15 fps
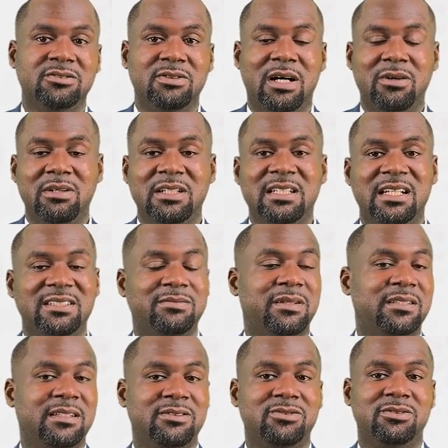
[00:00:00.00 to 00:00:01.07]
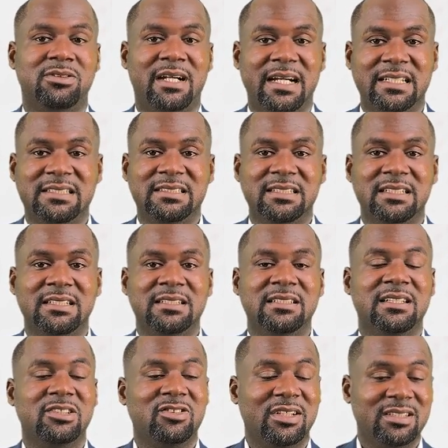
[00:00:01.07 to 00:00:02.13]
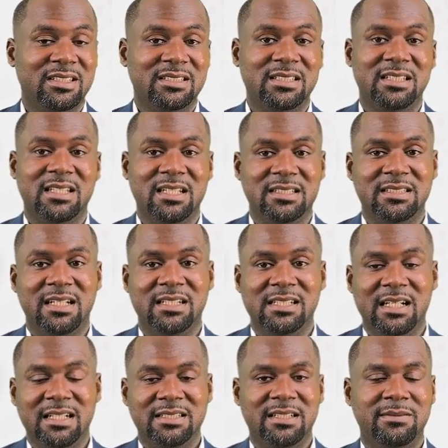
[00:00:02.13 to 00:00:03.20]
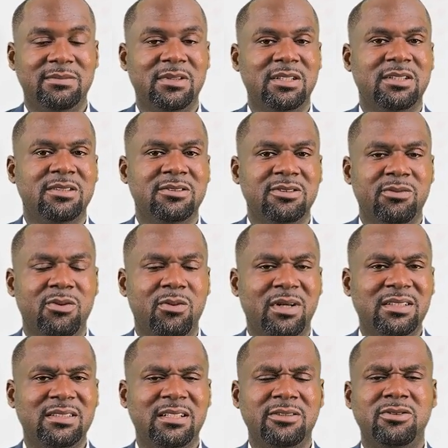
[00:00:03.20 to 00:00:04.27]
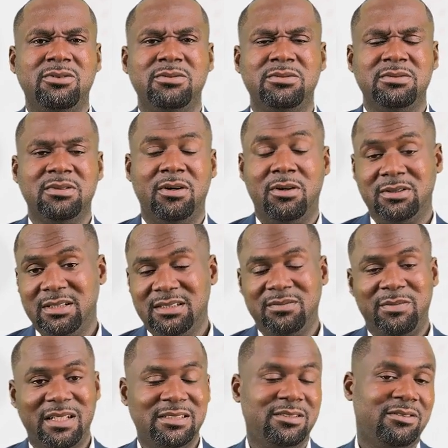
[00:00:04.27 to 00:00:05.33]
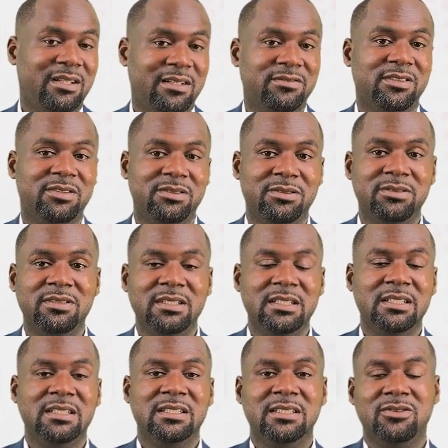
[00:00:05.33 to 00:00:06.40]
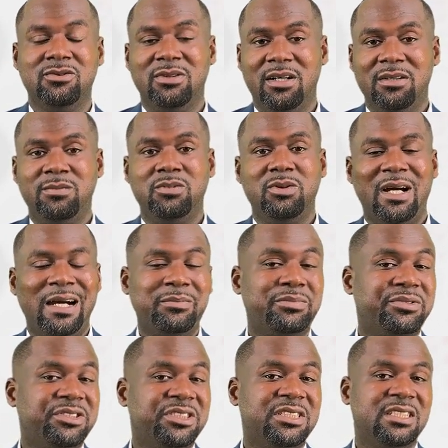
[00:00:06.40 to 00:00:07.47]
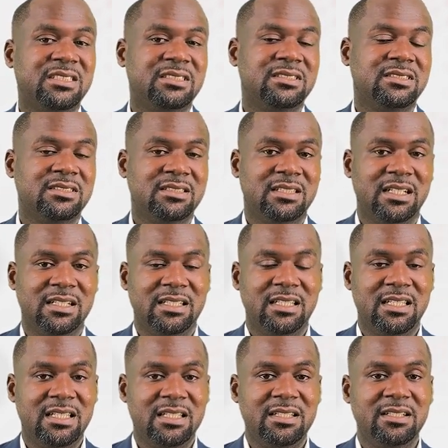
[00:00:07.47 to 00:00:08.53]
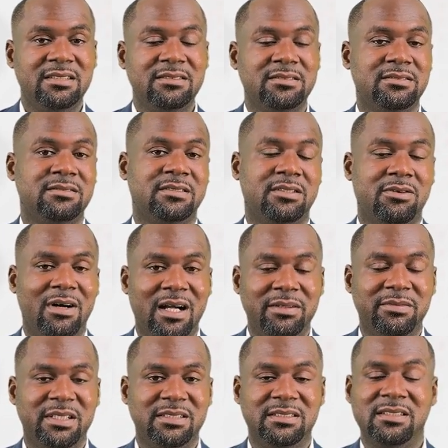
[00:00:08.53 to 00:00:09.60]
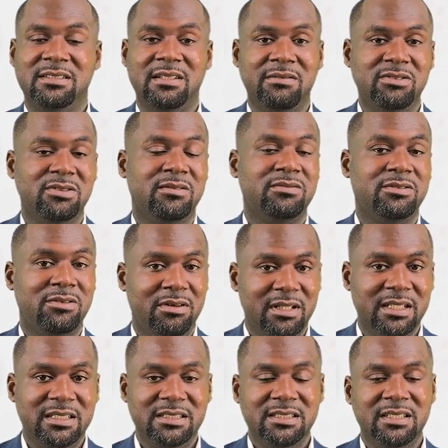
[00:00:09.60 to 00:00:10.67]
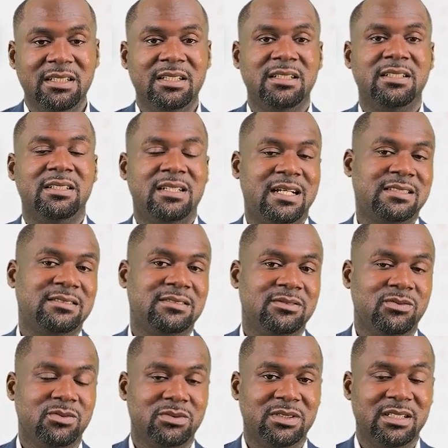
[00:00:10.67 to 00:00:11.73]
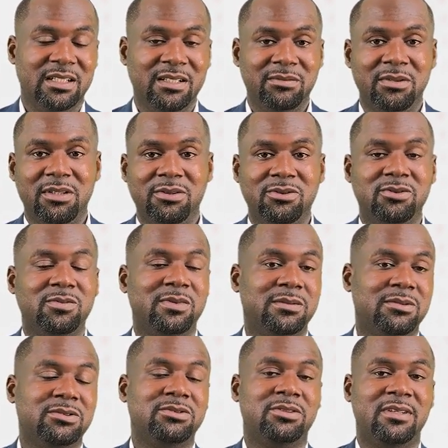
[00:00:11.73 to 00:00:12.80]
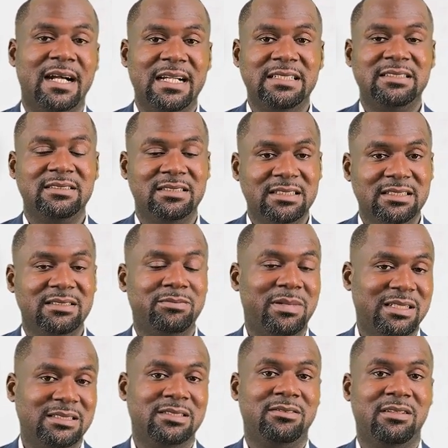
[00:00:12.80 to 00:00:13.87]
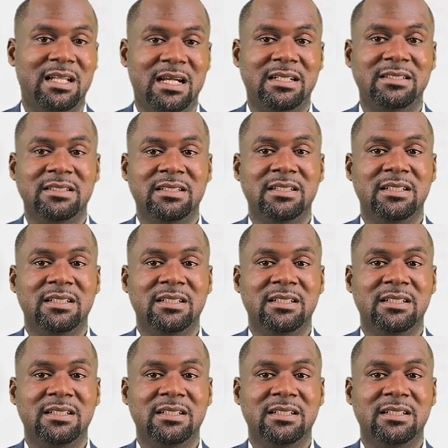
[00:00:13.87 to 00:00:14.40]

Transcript: they are only expected to write the strategic case study exam. We want us to, or this particular video, is to help you appreciate the key requirements in terms of knowledge that will enable you to be able to write this particular